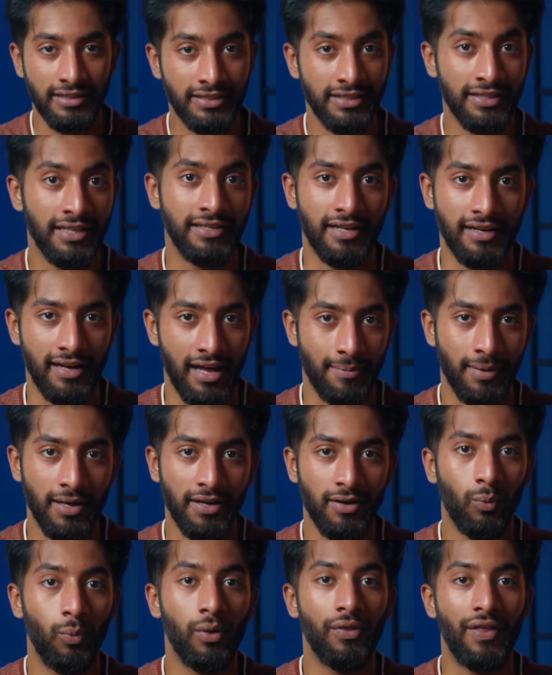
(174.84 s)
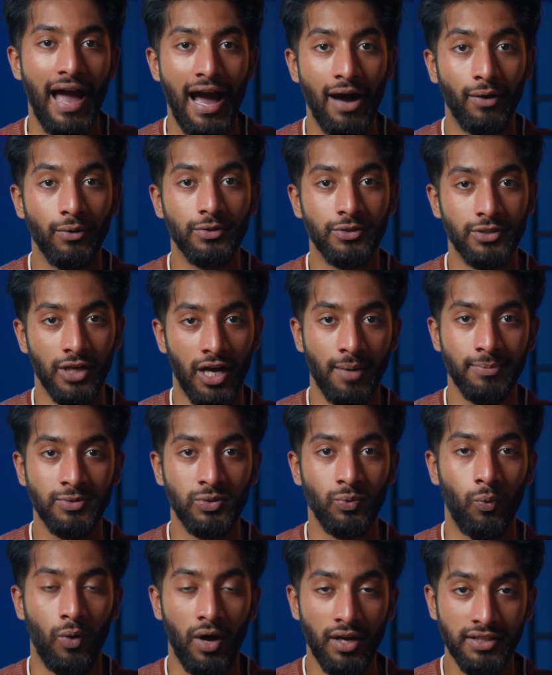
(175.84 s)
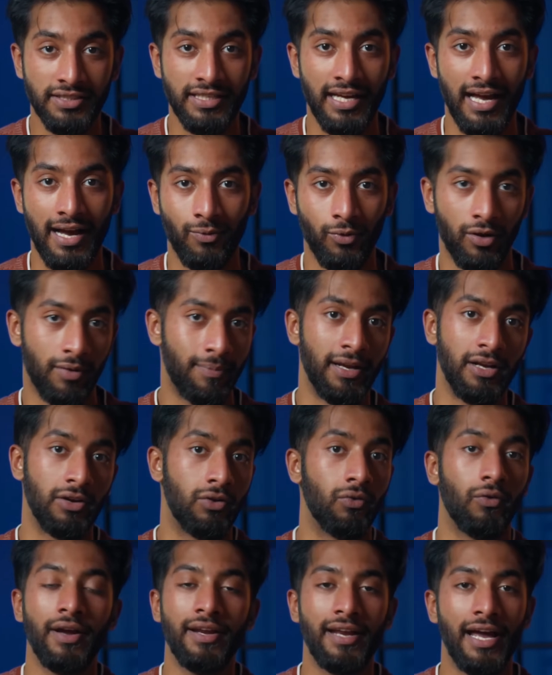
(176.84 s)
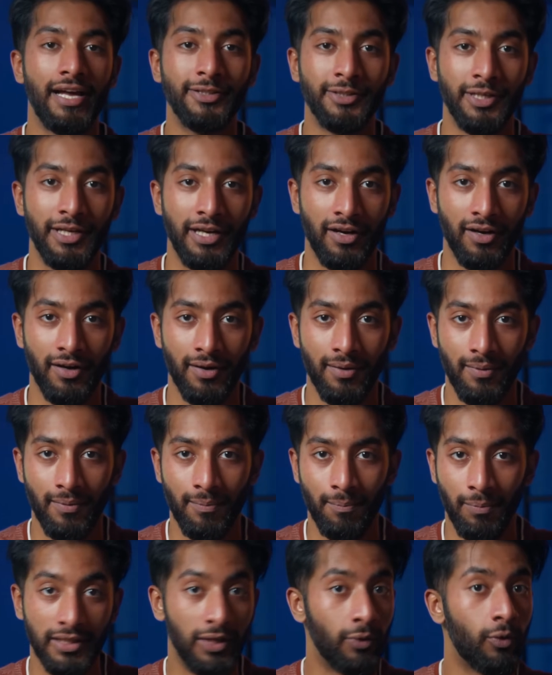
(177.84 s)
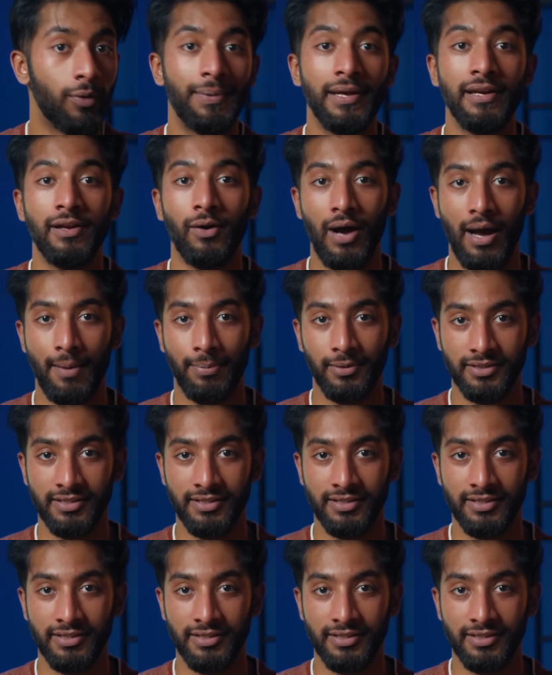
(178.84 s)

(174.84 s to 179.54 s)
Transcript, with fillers: you see that dynamic? Without Jobs, Wozniak would have been a great engineer, but there would be no Apple